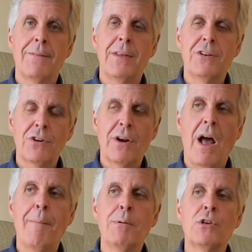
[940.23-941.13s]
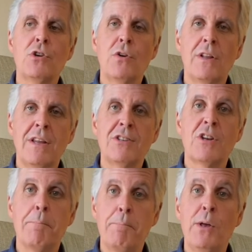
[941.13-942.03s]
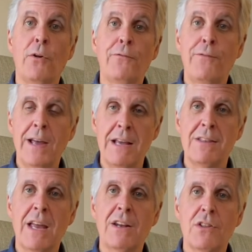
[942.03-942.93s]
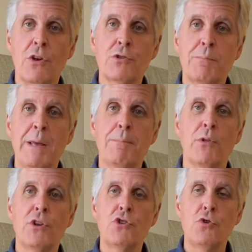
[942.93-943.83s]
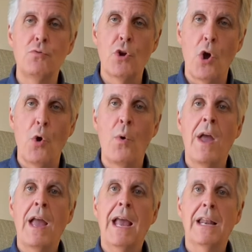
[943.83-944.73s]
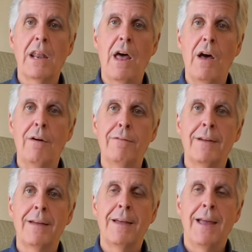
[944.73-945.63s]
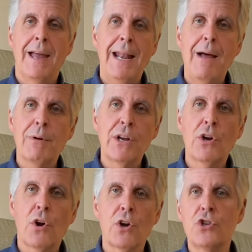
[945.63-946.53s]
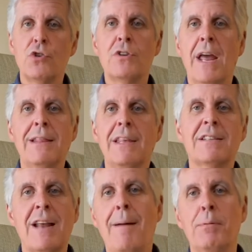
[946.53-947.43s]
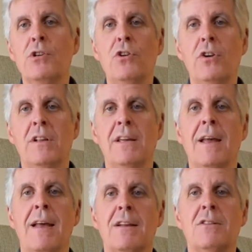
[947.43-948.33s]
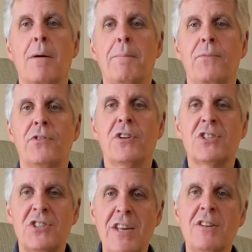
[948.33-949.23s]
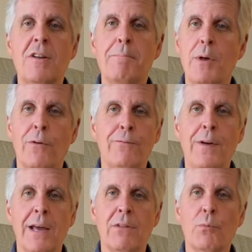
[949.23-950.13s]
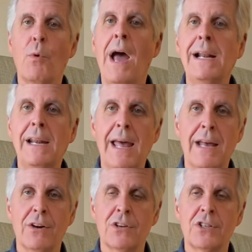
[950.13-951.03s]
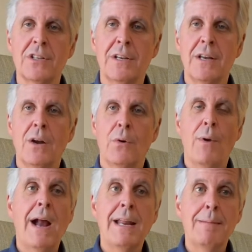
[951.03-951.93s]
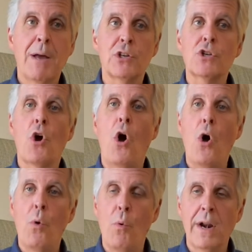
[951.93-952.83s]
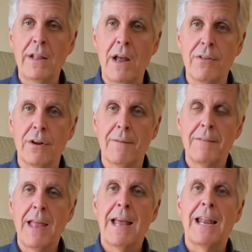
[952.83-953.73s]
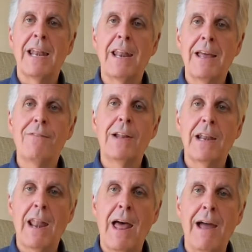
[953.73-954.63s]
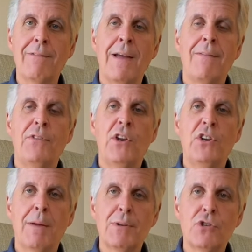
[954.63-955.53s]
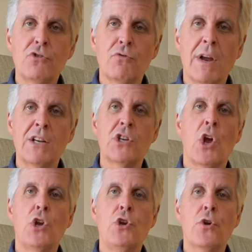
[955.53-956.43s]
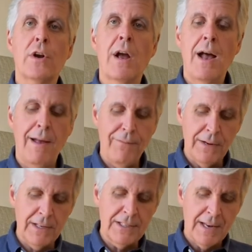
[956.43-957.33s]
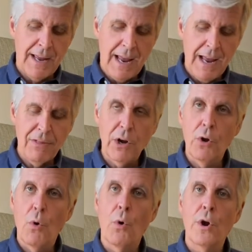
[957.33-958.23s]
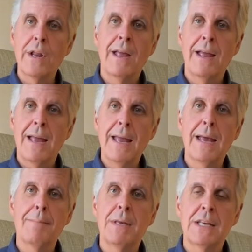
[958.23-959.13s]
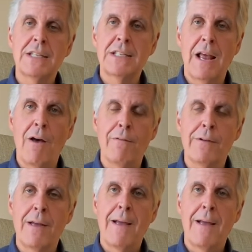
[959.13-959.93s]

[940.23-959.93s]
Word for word: These are opportunities to build faith into those people that you know and love. And I would encourage you take this opportunity to, to seek to build faith. Write letters, write emails, call one another. Live a life that demonstrates your confidence in the Lord Himself.